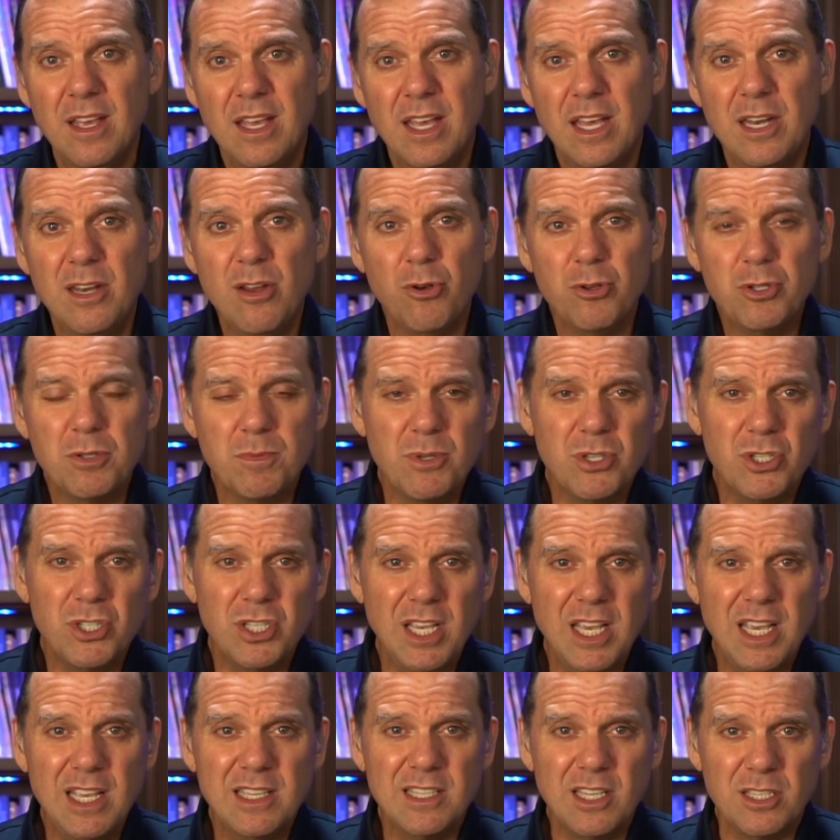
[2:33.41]
in those
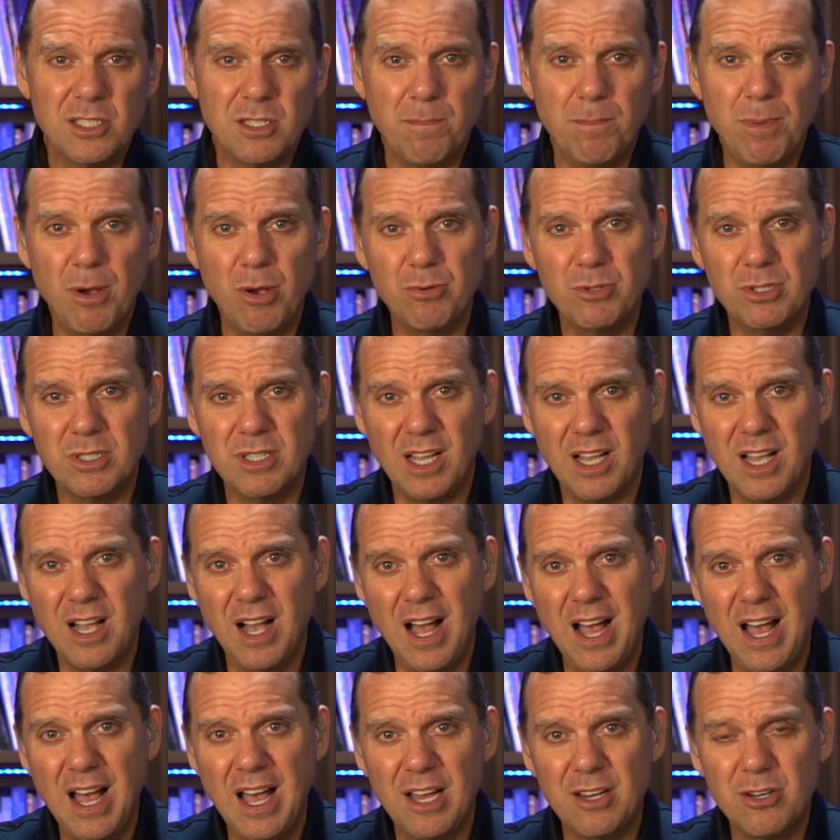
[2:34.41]
machines as opposed to
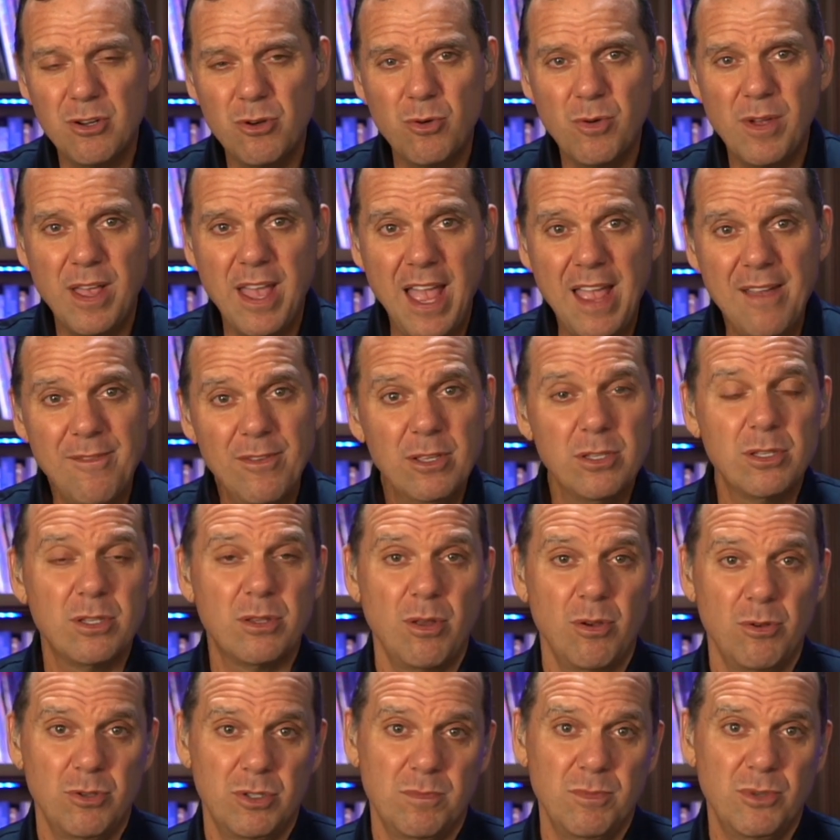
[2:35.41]
God who gave us
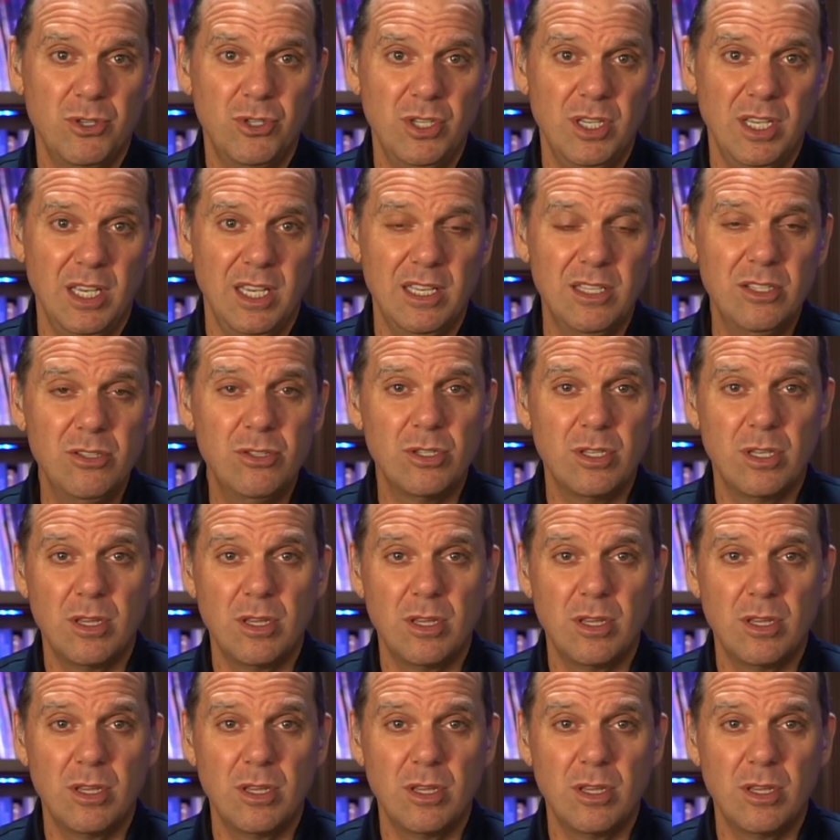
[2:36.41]
those machines,